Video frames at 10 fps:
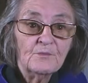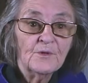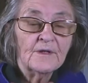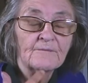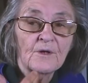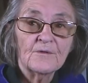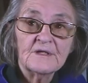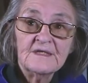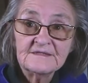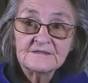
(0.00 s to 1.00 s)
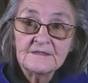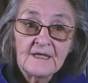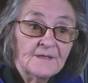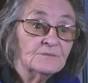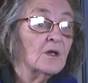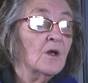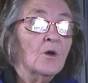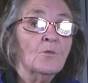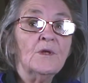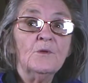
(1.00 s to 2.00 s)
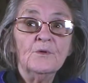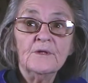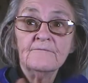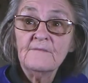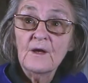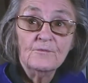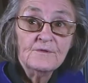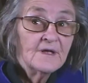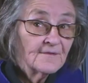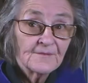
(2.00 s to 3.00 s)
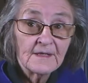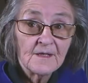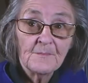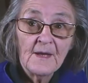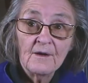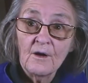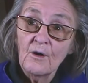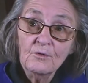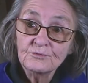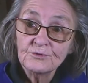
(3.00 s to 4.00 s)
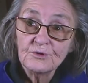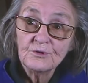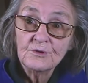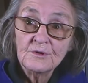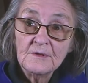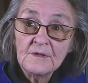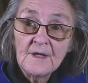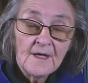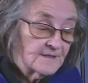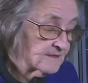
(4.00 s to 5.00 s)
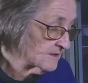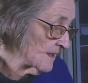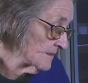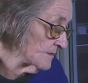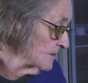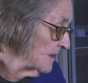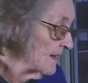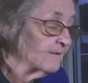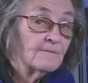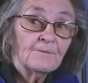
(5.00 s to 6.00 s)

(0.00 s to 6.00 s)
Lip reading: wouldn't have got the list of names. We wouldn't have known nothing about Halt, and it's thanks to Larry